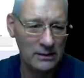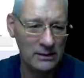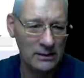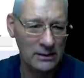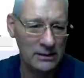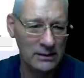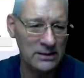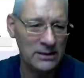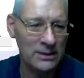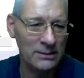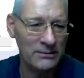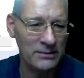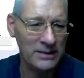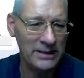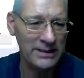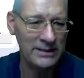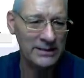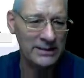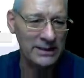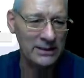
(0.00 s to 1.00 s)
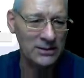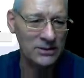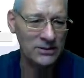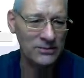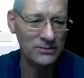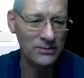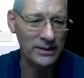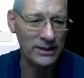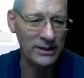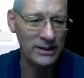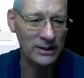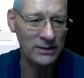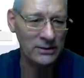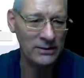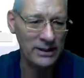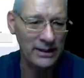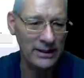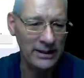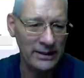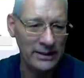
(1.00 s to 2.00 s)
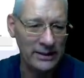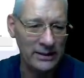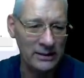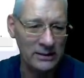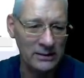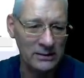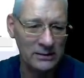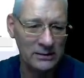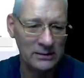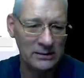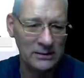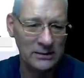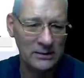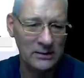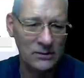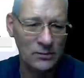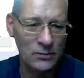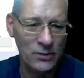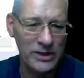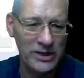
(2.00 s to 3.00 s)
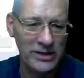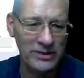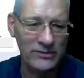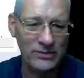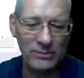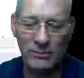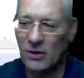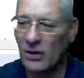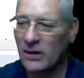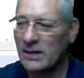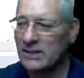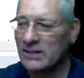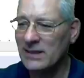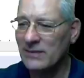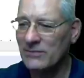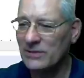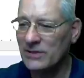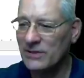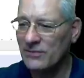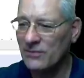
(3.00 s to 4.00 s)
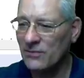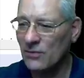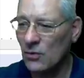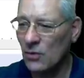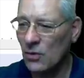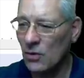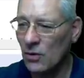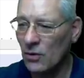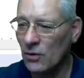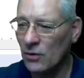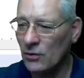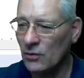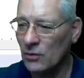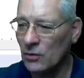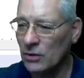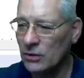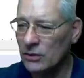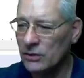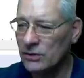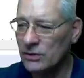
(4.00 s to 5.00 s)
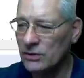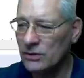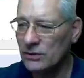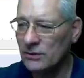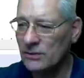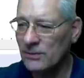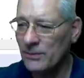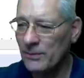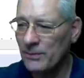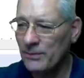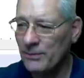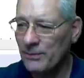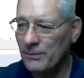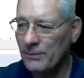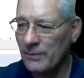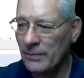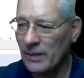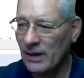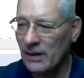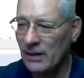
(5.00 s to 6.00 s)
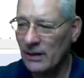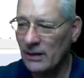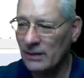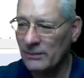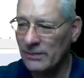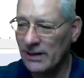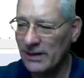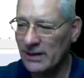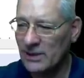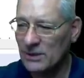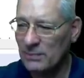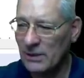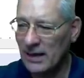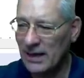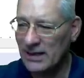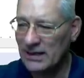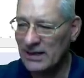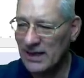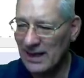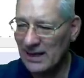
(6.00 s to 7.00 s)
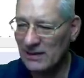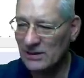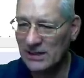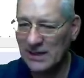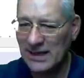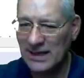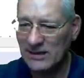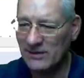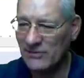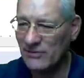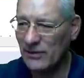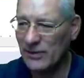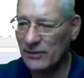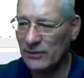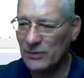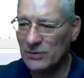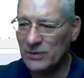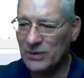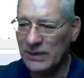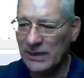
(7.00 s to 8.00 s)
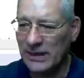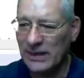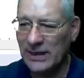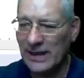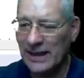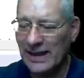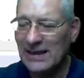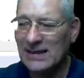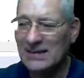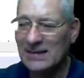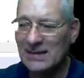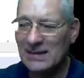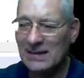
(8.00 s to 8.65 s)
in some detail. So if we go here, reading from line 74 onwards, um, it explains how to get the frequency into